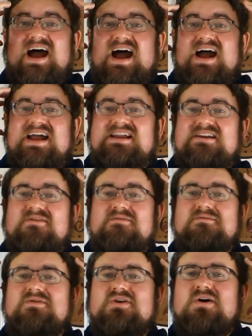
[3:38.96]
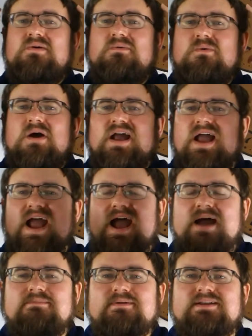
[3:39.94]
I don't know what
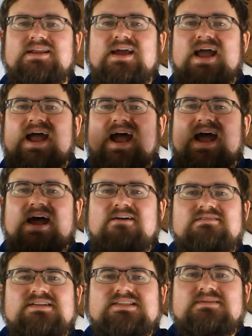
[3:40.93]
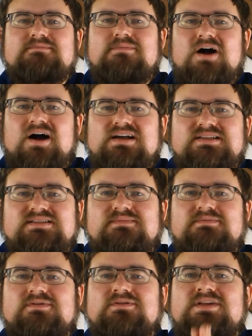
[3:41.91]
happened. How is it
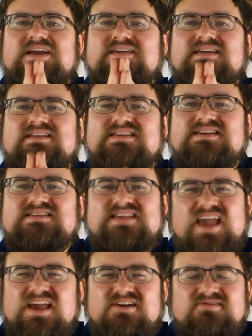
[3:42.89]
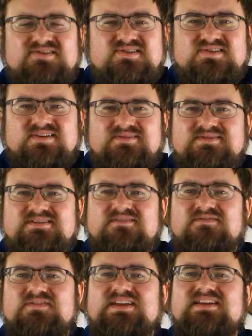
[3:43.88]
possible that these hailstones
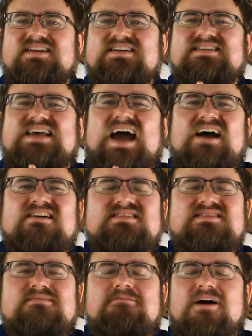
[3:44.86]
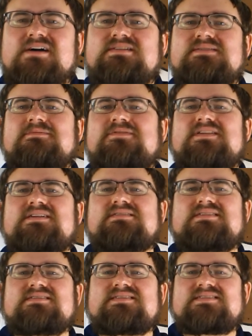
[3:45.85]
defeated us? How is it possible that
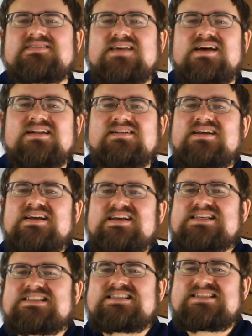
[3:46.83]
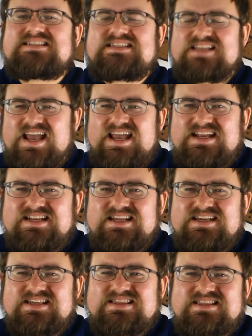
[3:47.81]
the sun stayed
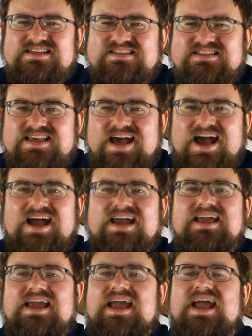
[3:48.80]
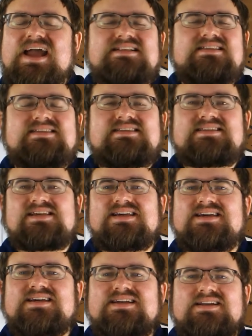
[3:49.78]
in the sky and
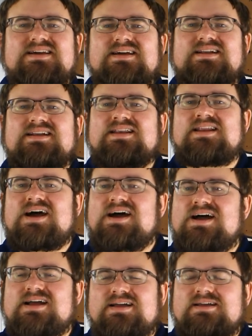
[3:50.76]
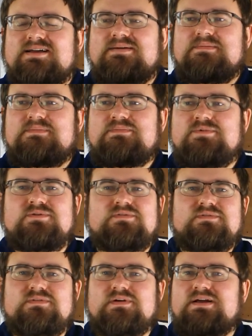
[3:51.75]
did not
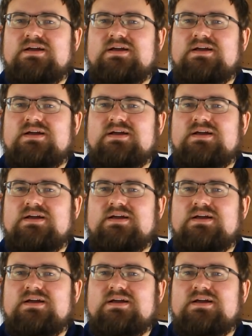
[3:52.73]
move?